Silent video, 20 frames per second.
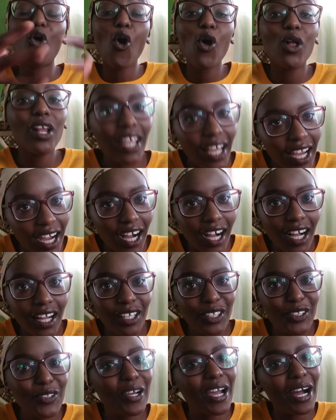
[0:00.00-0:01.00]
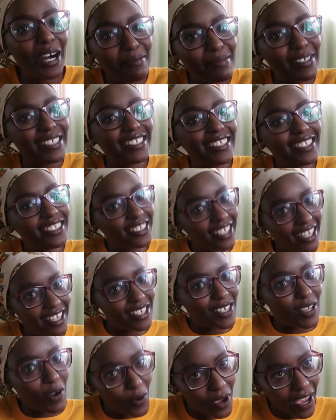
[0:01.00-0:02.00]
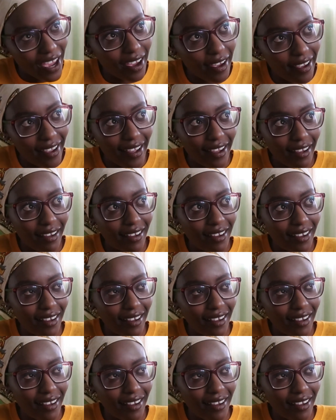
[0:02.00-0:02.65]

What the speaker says: call her to come and teach us, okay?